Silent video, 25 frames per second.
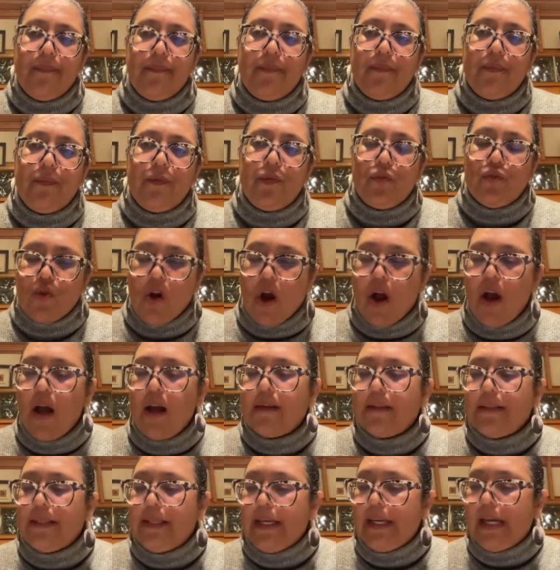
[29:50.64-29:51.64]

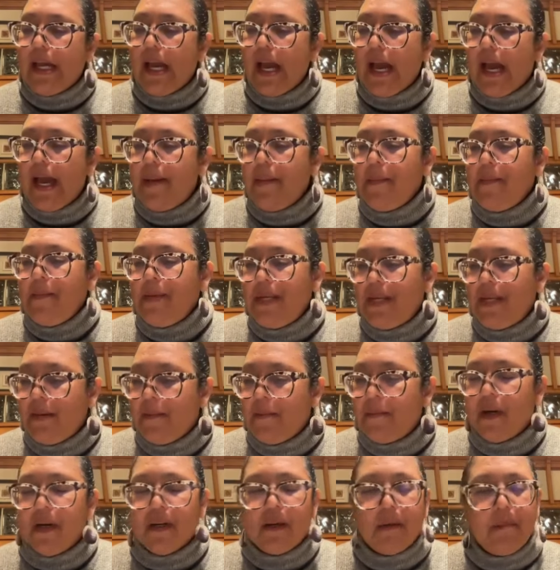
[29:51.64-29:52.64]
strongly, I'm
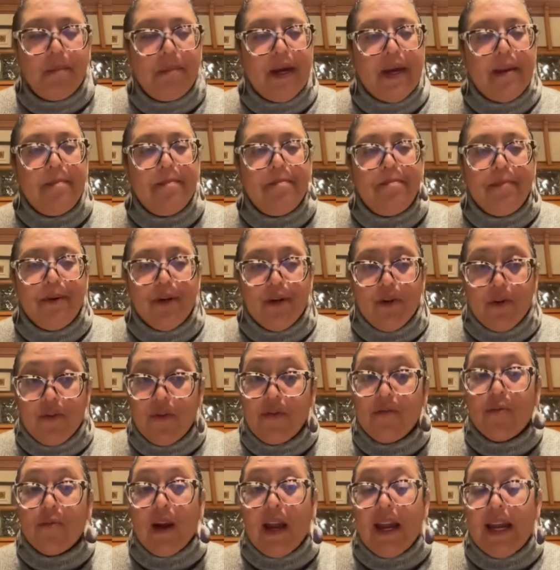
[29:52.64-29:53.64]
Nipmuc by
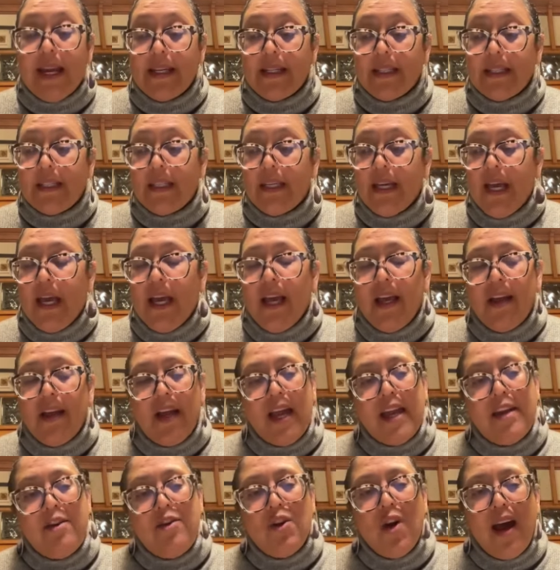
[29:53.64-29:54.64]
birthright
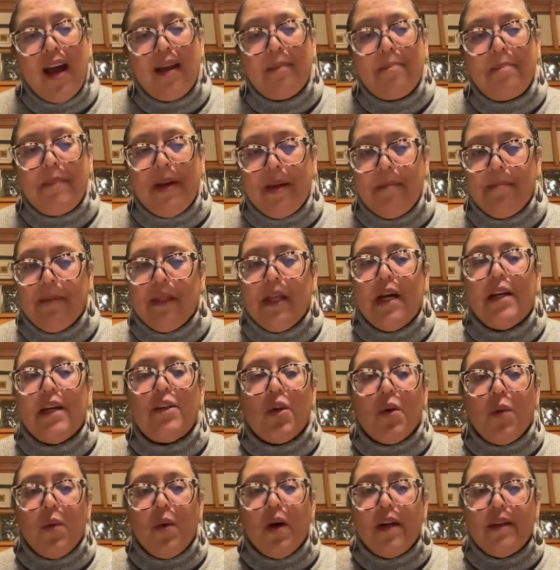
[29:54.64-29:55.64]
and not by blood
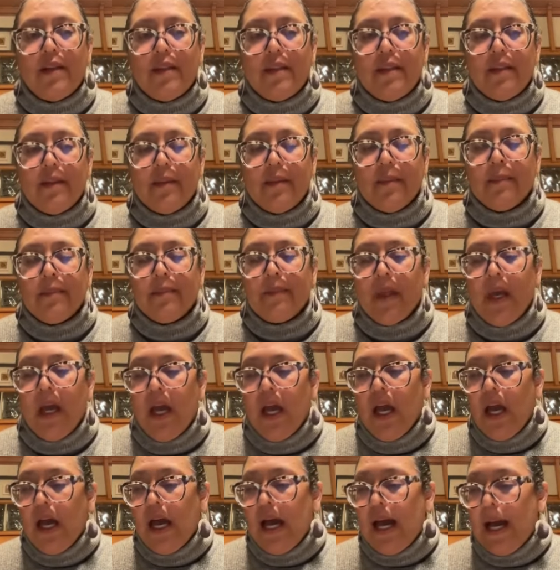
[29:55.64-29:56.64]
quantum.
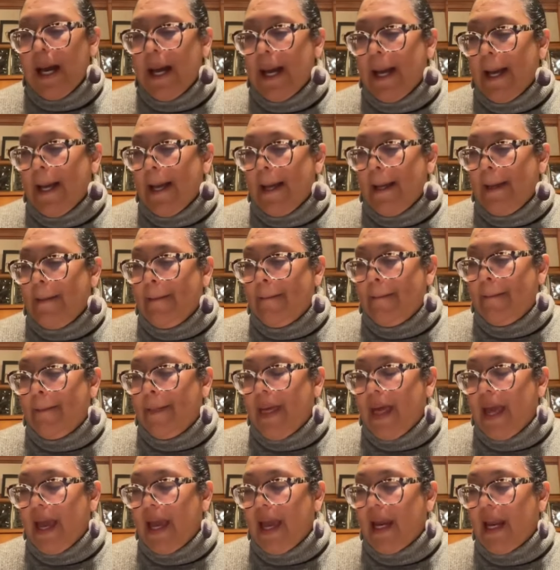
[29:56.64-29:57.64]
And
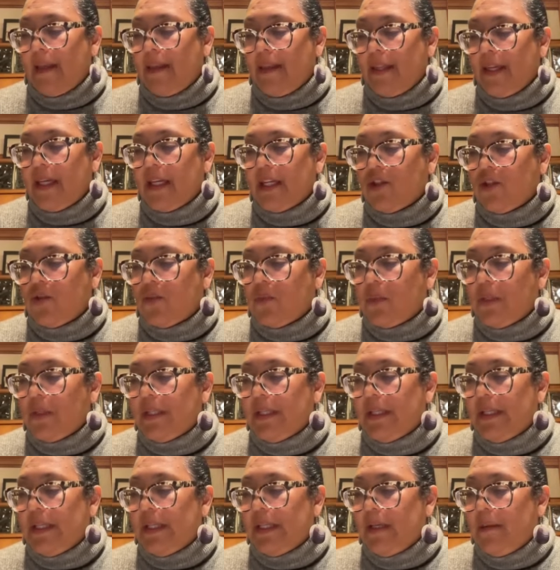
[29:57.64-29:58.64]
I think it's
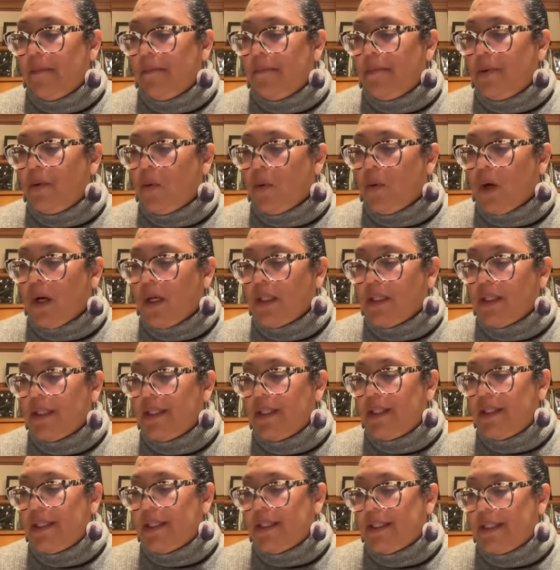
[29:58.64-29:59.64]
really an
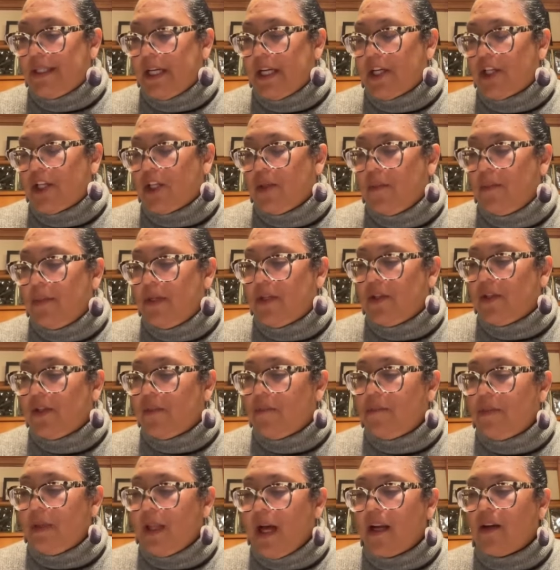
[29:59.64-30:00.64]
important distinction because
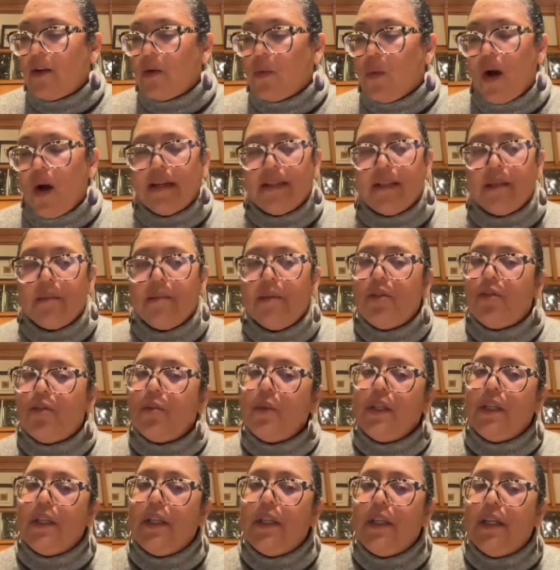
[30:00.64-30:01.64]
blood quantum is
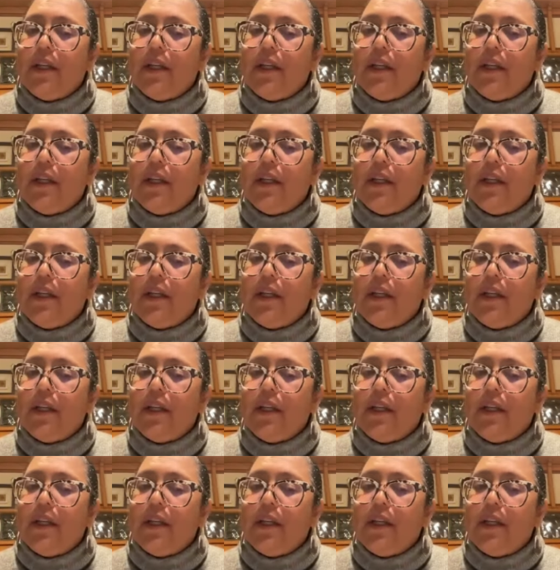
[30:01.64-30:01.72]
really a